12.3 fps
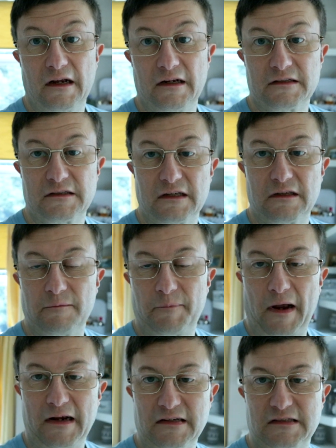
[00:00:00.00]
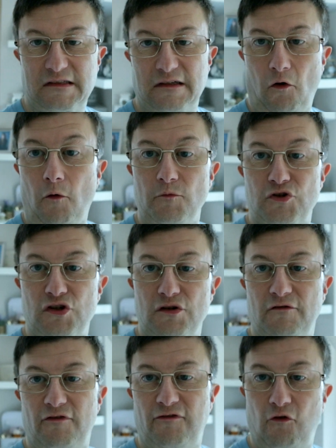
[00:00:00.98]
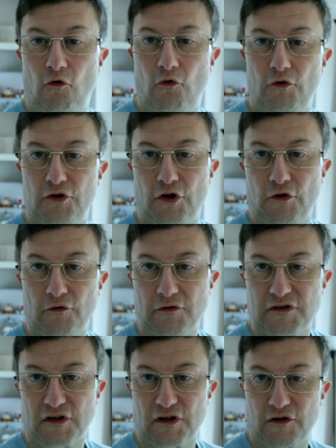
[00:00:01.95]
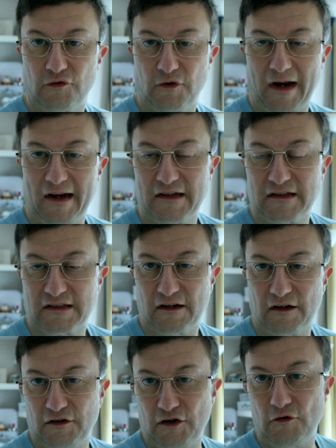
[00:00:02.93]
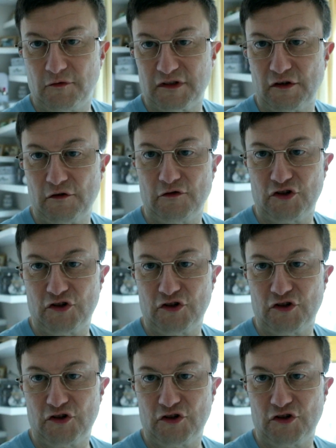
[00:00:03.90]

Is it the best option for you to create a YouTube